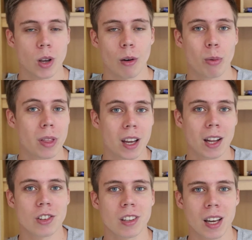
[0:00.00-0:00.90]
off with a
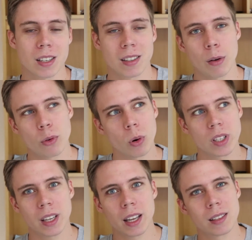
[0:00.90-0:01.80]
kanji test. Now, of
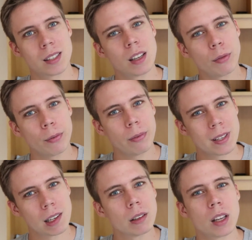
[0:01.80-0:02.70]
course, it's
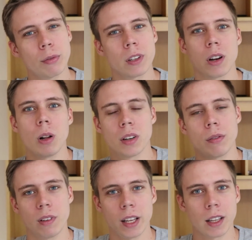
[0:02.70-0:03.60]
a little different in all
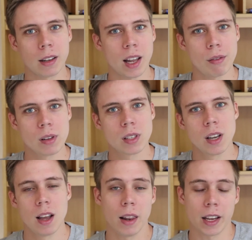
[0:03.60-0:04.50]
the like in the levels.
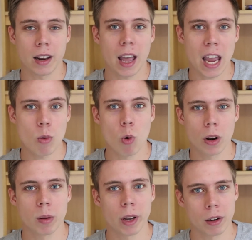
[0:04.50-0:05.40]
Like in
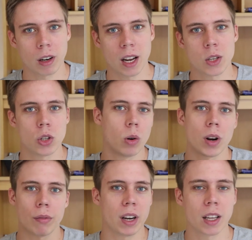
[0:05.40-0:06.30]
A1, the beginner class, you don't
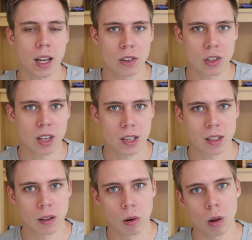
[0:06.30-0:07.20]
have any kanji
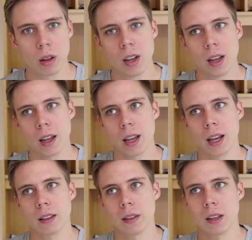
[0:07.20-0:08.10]
tests at all,
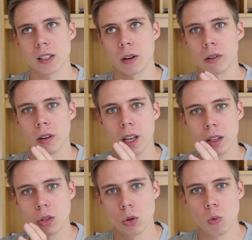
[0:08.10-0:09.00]
and then they start in
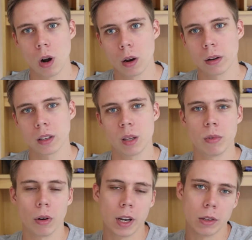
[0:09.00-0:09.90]
A2-1 and keep
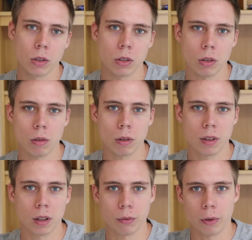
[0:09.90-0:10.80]
going A2-2, and
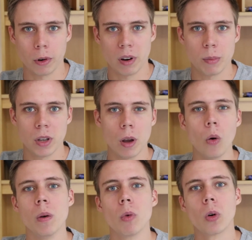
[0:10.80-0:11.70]
then the further up you
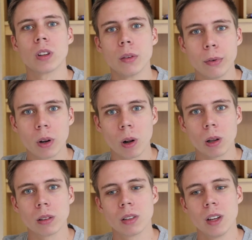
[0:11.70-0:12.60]
go, the more
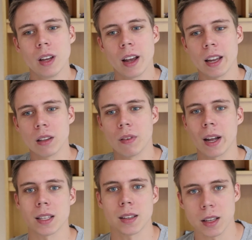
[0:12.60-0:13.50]
difficult and
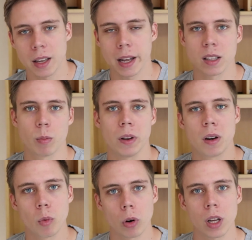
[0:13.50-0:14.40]
advanced they get. But in
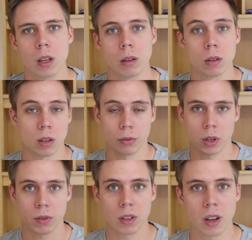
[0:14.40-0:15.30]
the morning, the
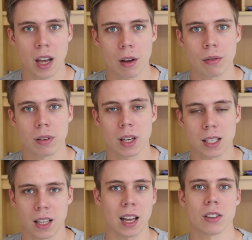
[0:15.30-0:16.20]
first thing you have
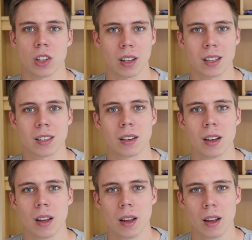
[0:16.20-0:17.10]
is a kanji test.
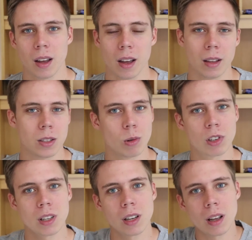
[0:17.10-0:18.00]
It's
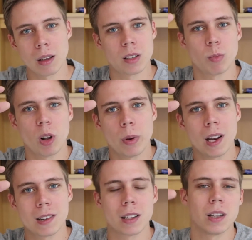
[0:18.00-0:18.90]
usually a small
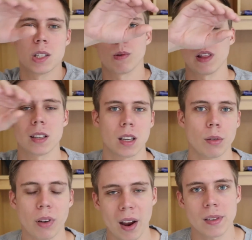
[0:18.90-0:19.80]
page like this with, let's say,
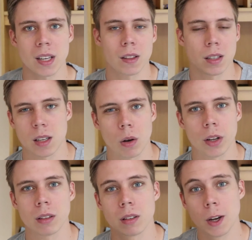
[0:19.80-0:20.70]
5 sentences on
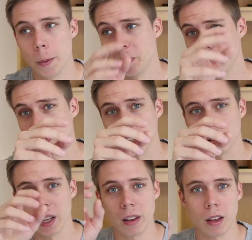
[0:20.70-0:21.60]
it
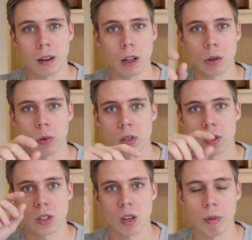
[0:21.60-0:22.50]
that includes
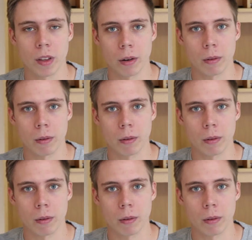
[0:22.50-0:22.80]
some of the